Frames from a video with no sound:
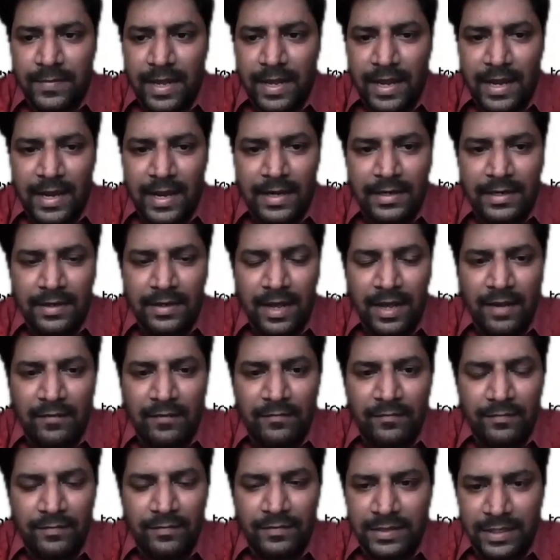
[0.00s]
and
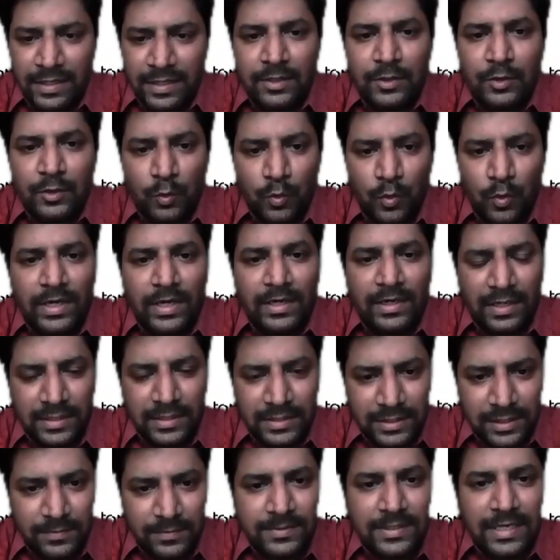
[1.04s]
have done 2
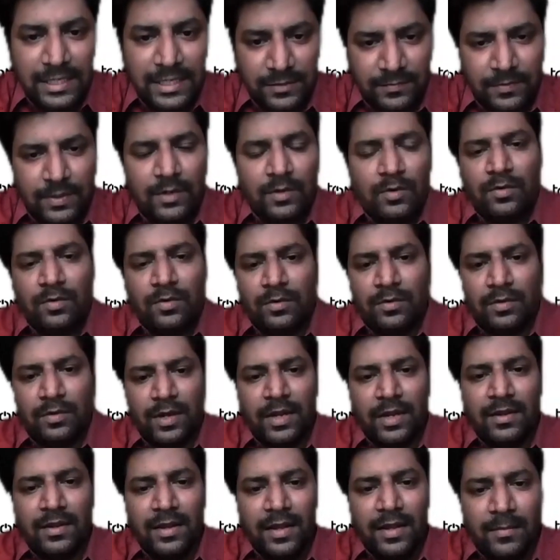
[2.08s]
internships as well.
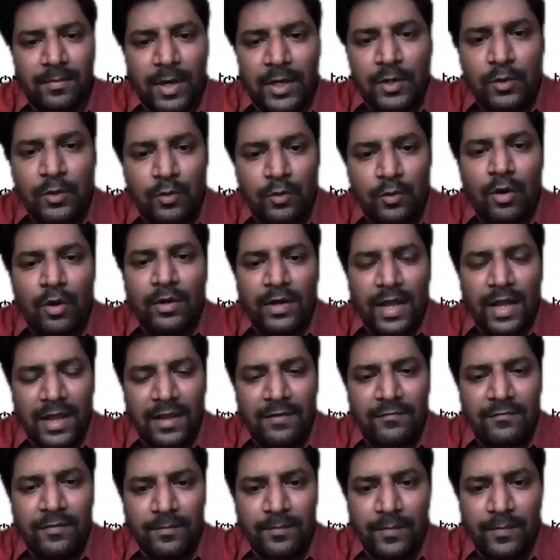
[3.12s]
Okay, but do not
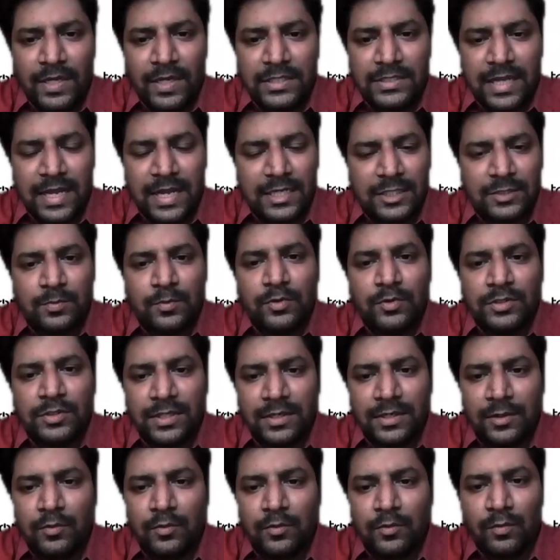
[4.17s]
have much
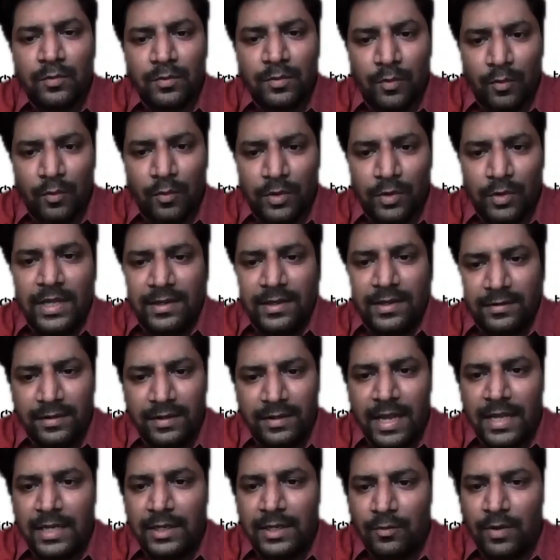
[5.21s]
exposure to coding.
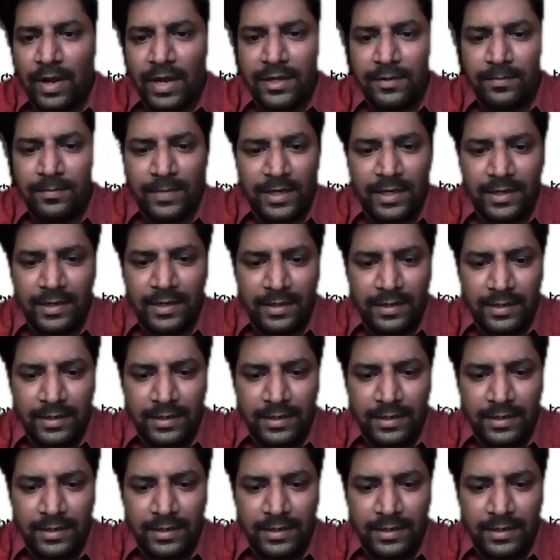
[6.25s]
Can you guide me?